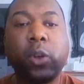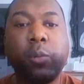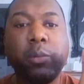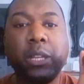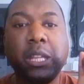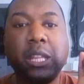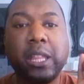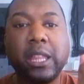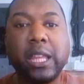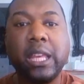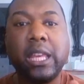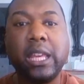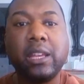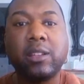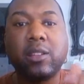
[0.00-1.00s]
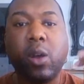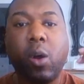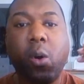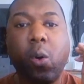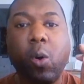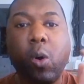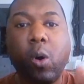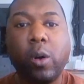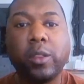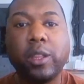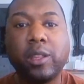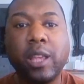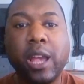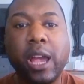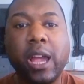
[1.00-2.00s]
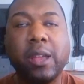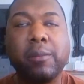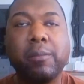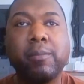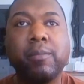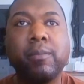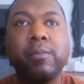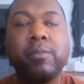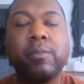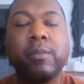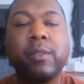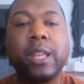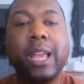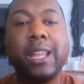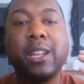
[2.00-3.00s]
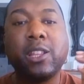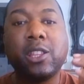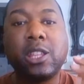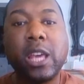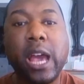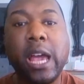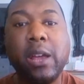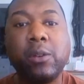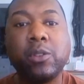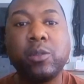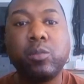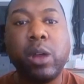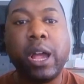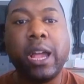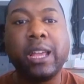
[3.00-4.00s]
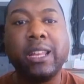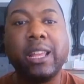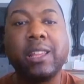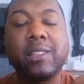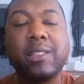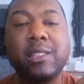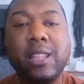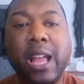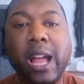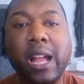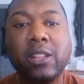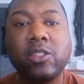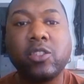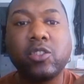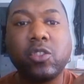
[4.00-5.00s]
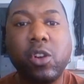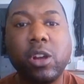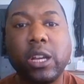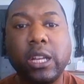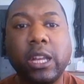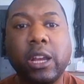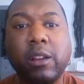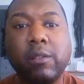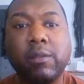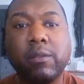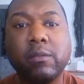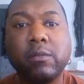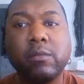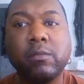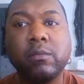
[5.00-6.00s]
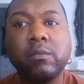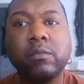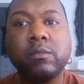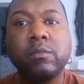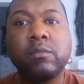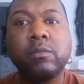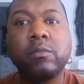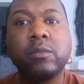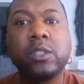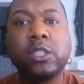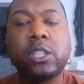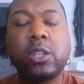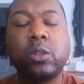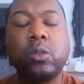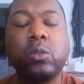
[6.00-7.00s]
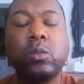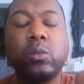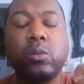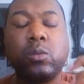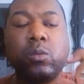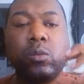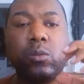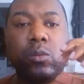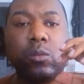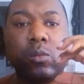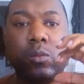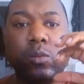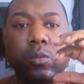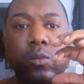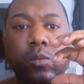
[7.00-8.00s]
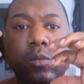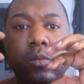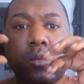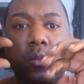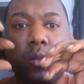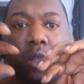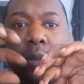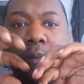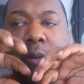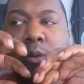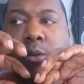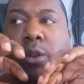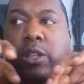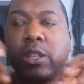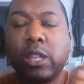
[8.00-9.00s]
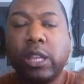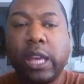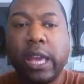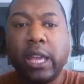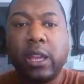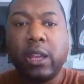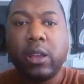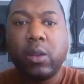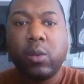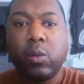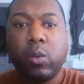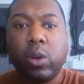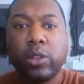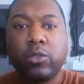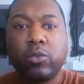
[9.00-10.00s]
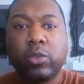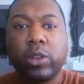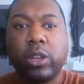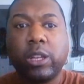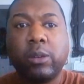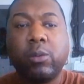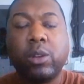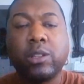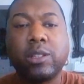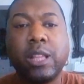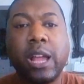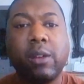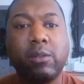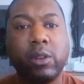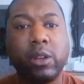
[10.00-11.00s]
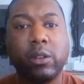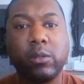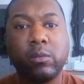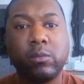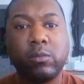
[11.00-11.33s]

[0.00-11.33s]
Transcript: so many things all the time. And a child's mind is not strong enough to differentiate what's real and what's not real.